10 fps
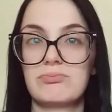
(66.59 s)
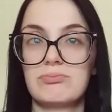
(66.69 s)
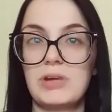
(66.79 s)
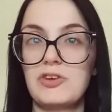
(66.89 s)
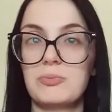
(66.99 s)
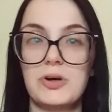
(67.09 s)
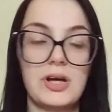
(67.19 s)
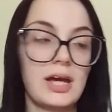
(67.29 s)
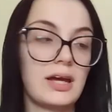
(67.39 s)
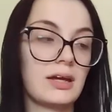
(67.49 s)
makes
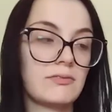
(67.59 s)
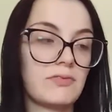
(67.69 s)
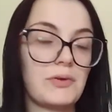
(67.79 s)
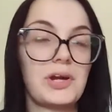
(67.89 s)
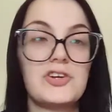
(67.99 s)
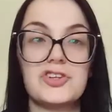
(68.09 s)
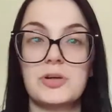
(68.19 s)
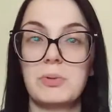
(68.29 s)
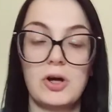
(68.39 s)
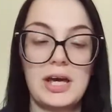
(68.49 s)
my foundation
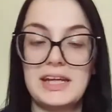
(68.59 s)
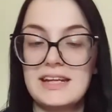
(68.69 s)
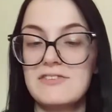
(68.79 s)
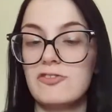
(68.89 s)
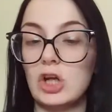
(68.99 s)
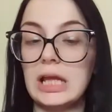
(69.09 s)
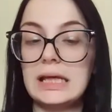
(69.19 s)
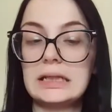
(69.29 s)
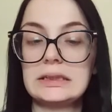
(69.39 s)
apply any differently.